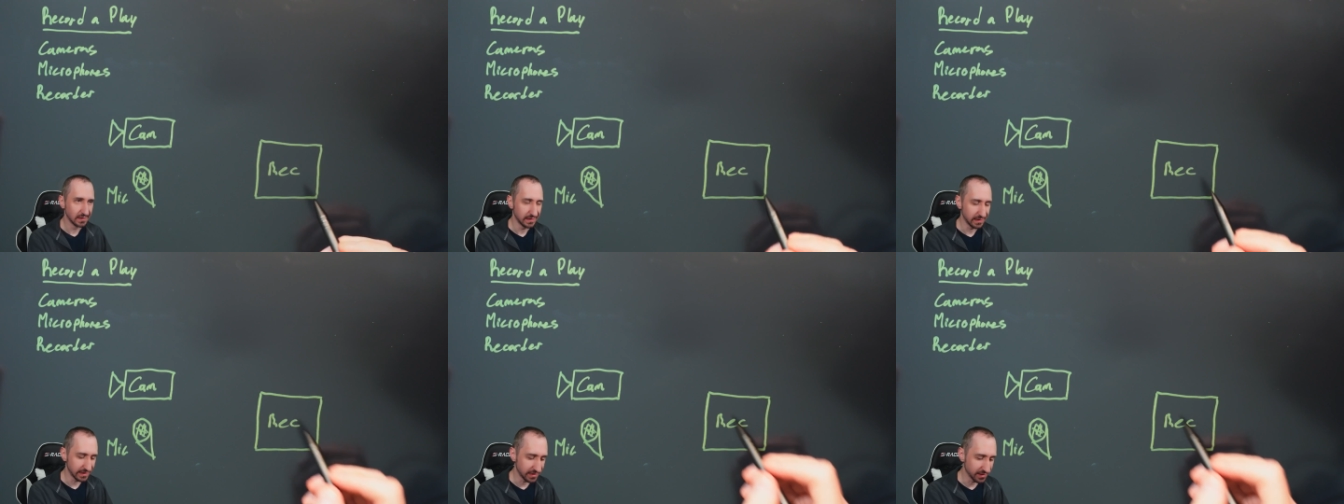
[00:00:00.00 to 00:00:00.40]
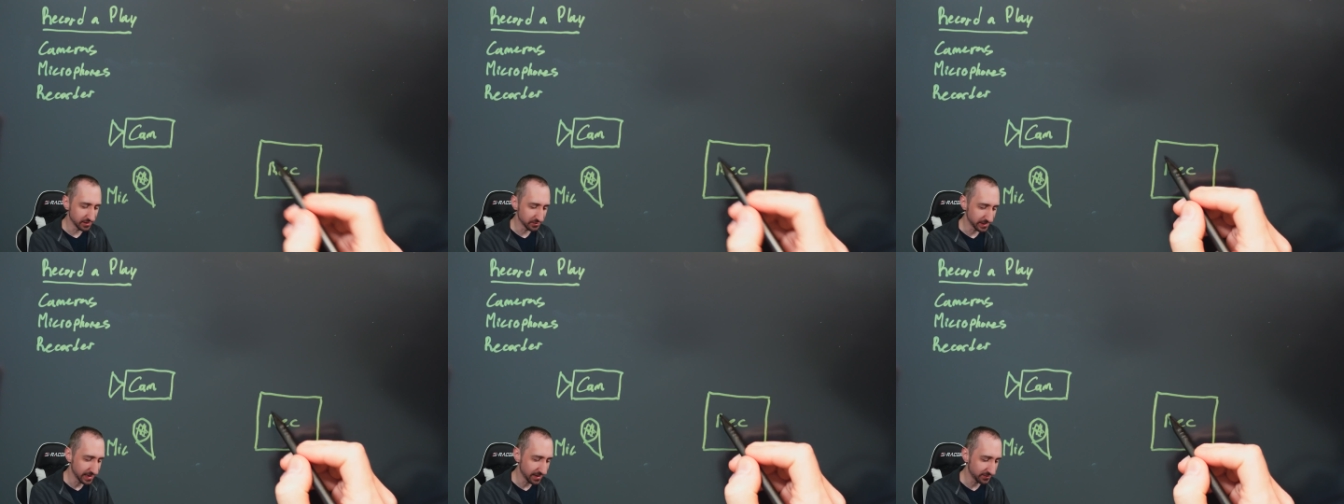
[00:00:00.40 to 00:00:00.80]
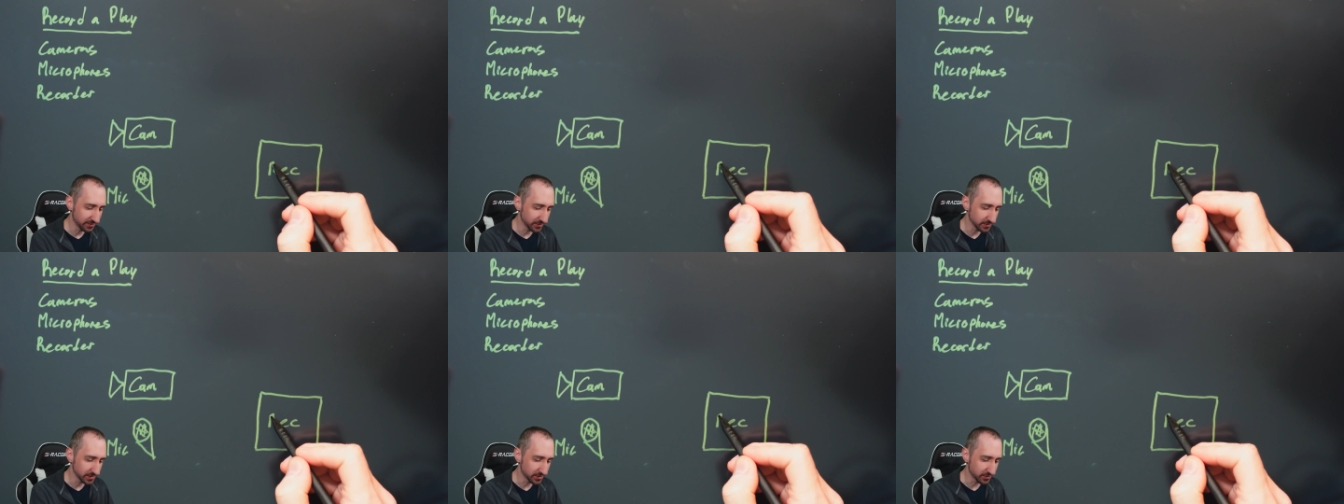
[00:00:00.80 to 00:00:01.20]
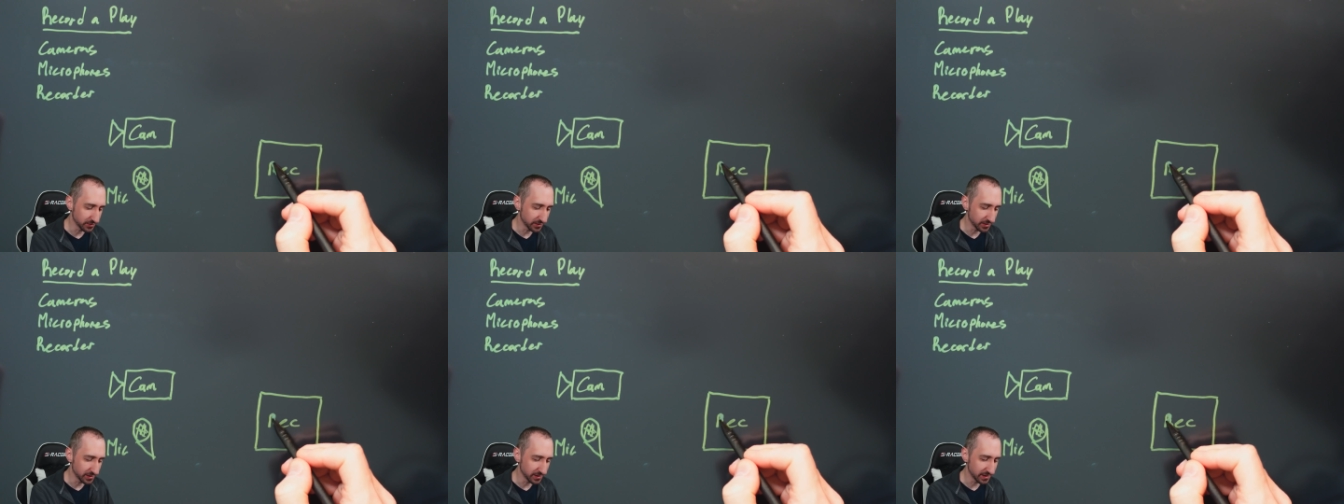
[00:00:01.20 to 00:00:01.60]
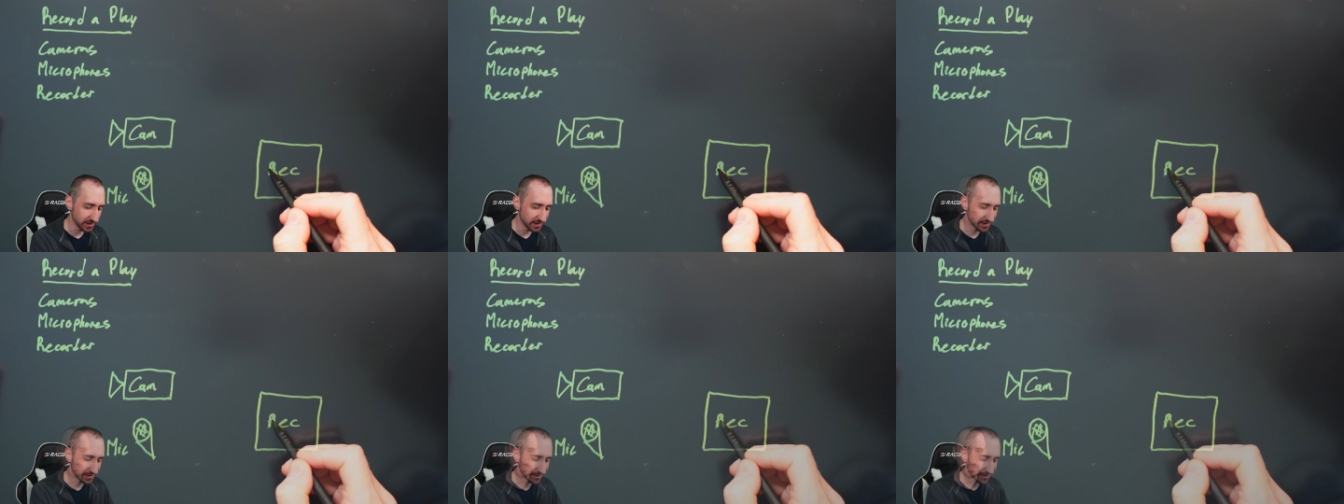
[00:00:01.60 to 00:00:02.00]
and here we have our recorder.
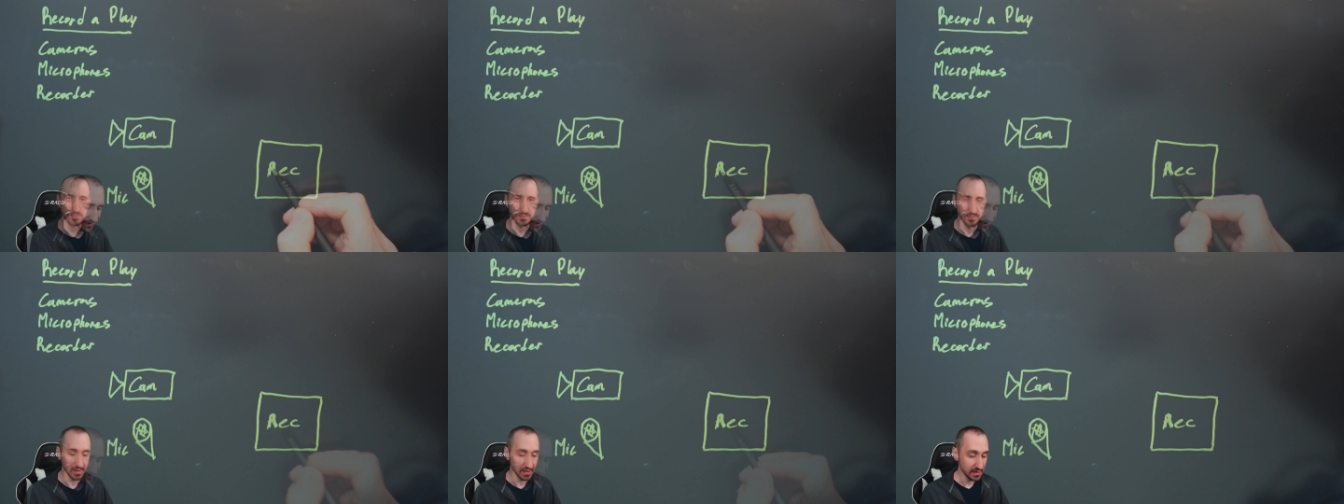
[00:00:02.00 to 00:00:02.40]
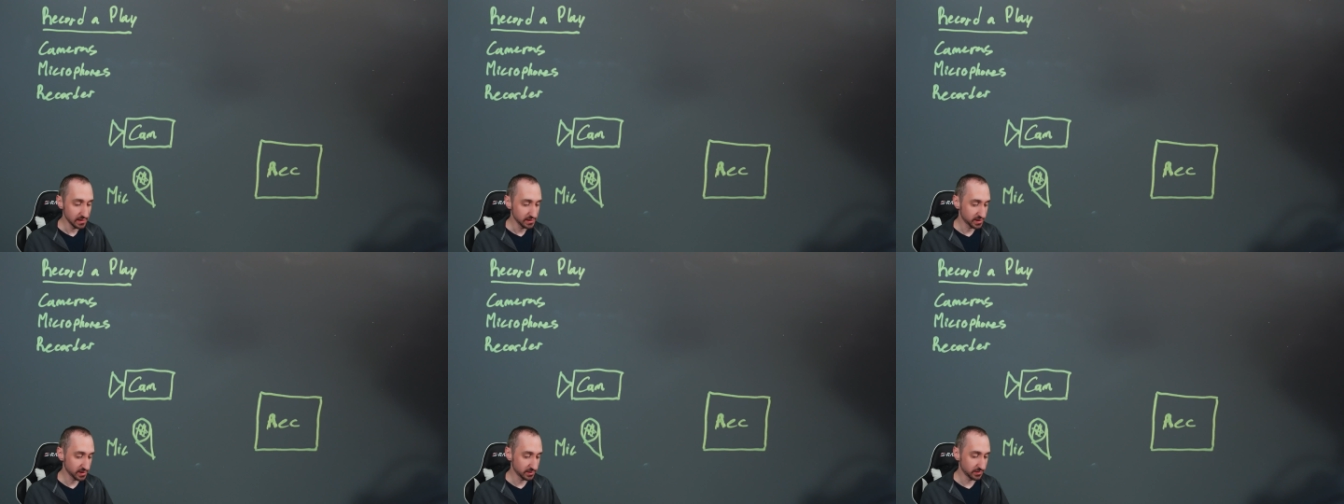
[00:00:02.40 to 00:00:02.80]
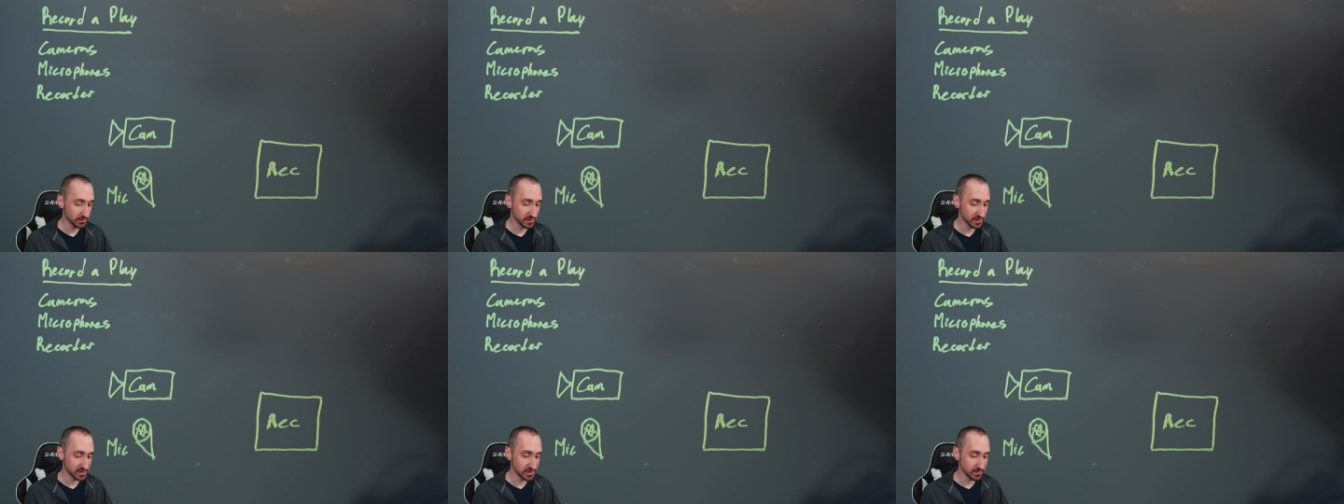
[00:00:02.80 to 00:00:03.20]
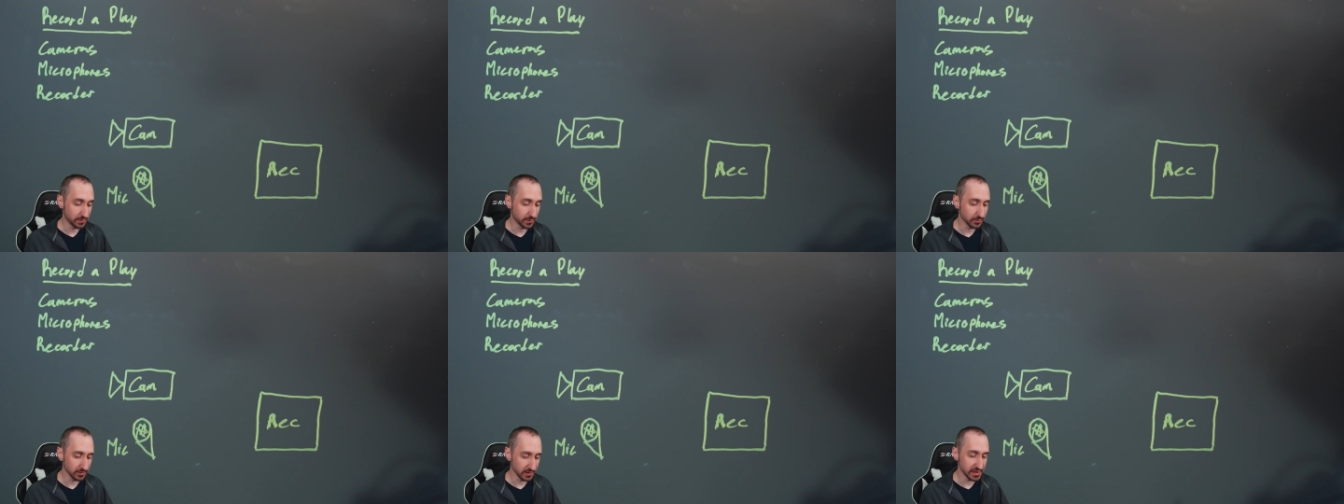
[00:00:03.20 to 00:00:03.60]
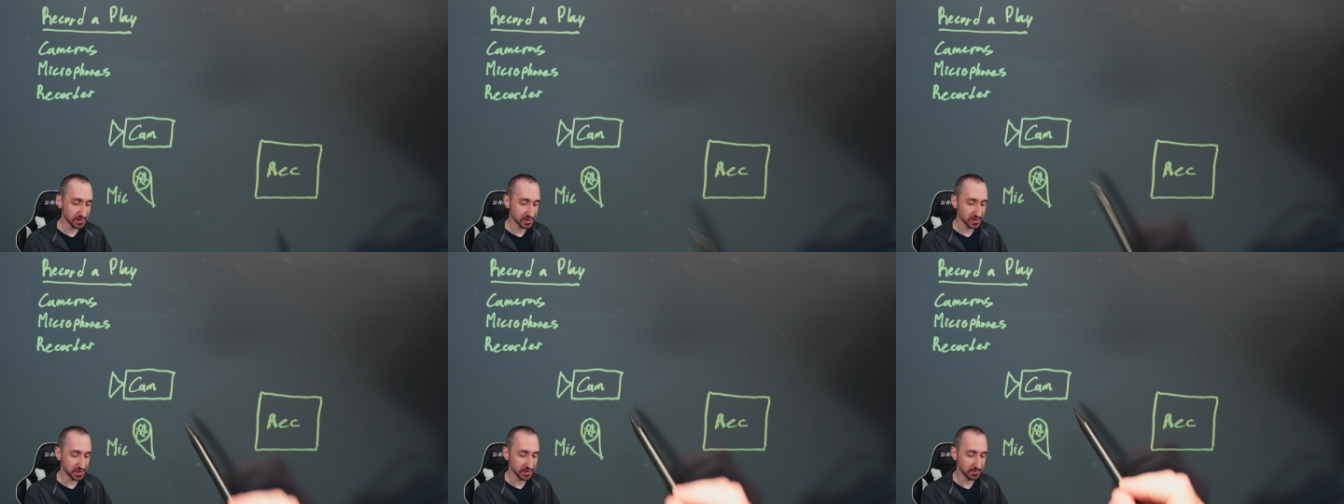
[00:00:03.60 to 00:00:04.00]
So the simple
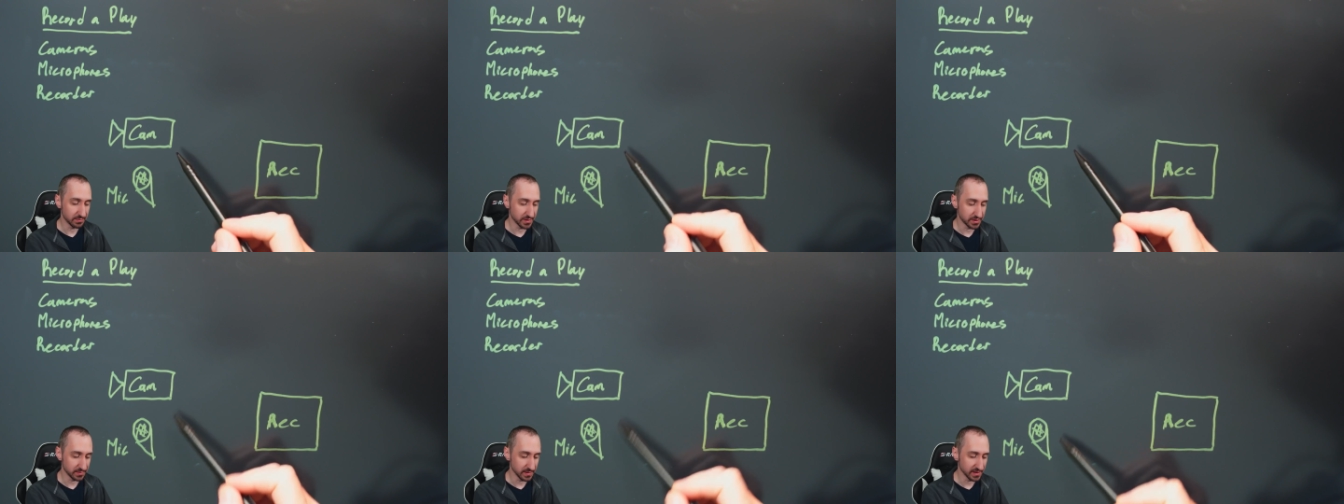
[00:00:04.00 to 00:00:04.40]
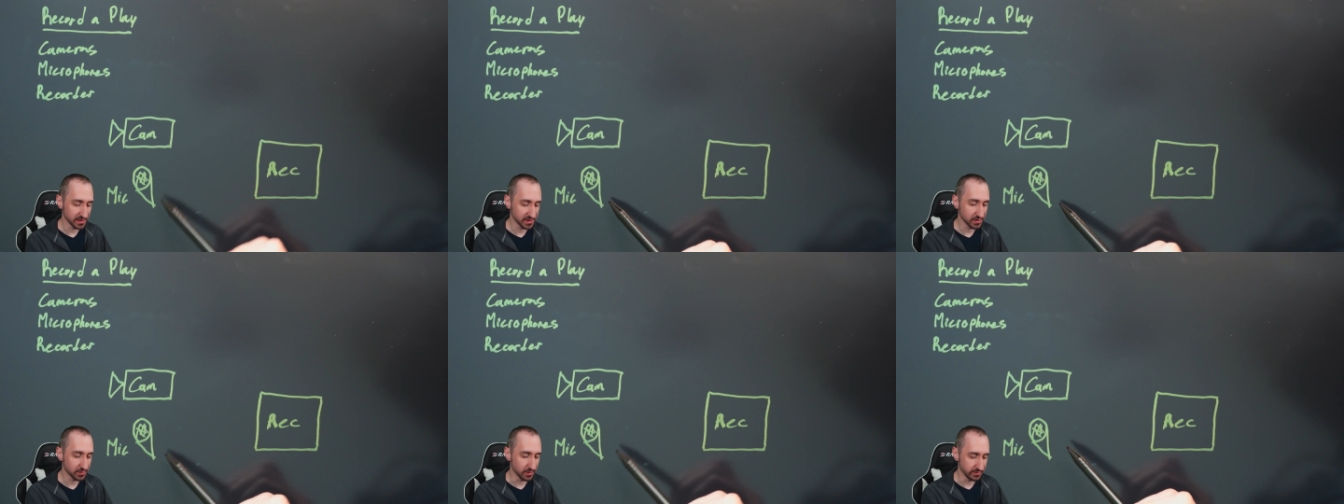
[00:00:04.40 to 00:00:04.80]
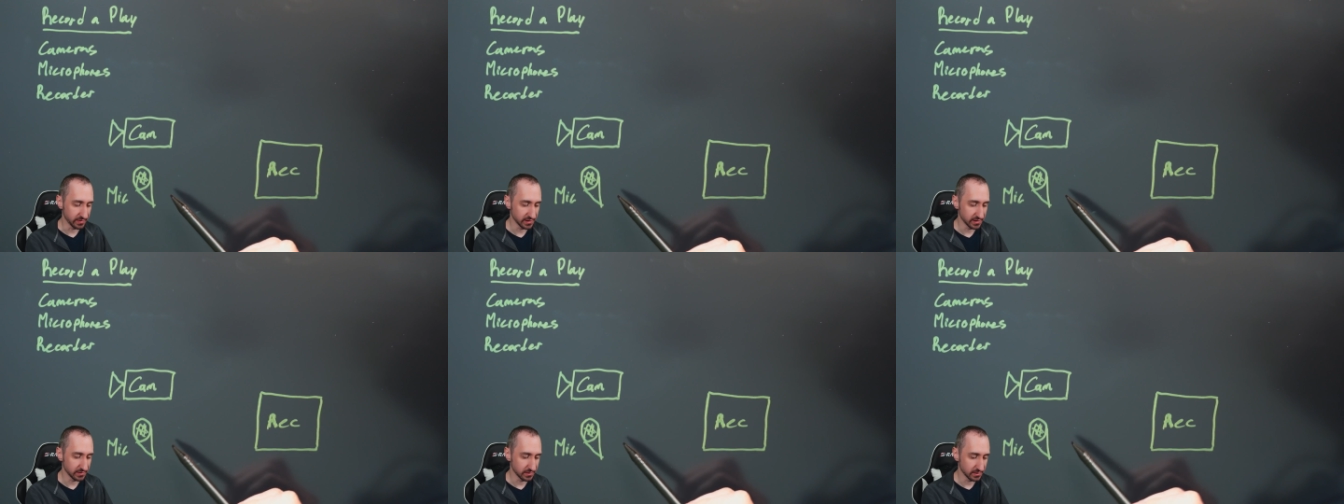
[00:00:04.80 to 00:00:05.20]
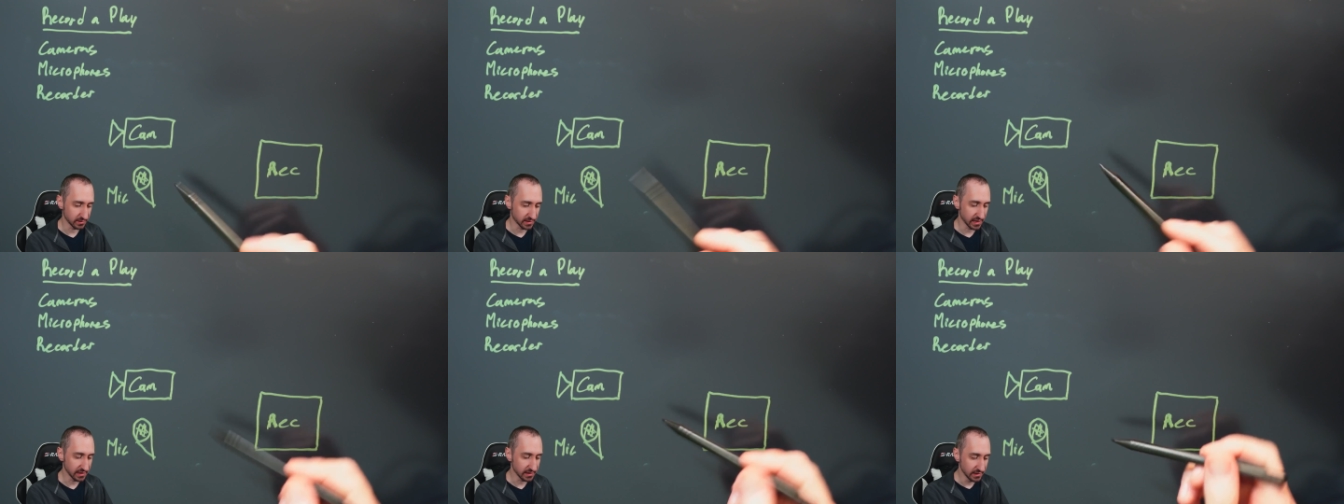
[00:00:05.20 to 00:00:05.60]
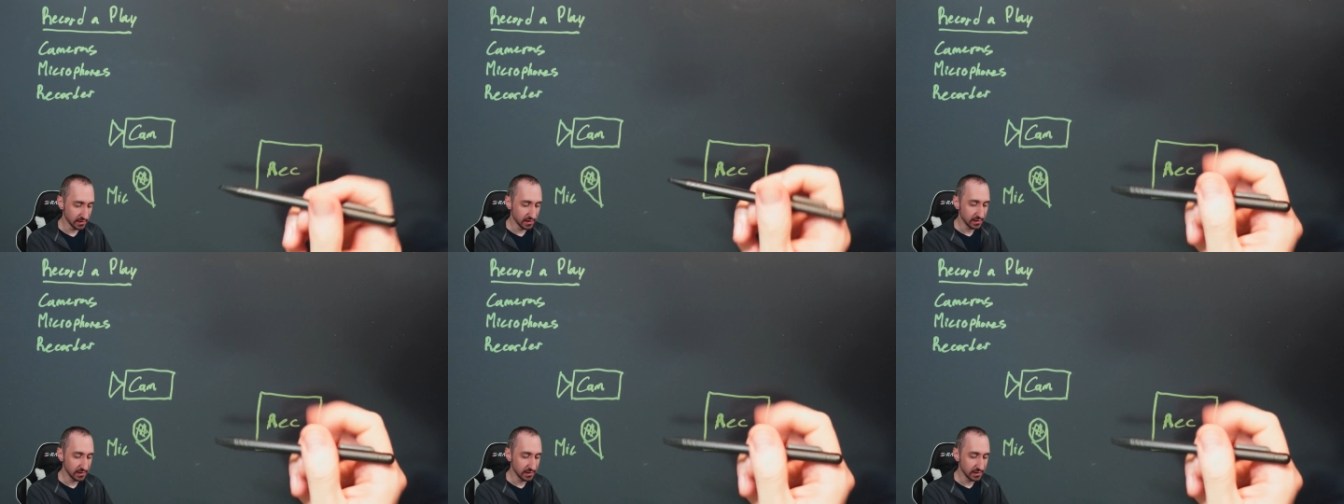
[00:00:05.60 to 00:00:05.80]
relationship between this equipment, okay?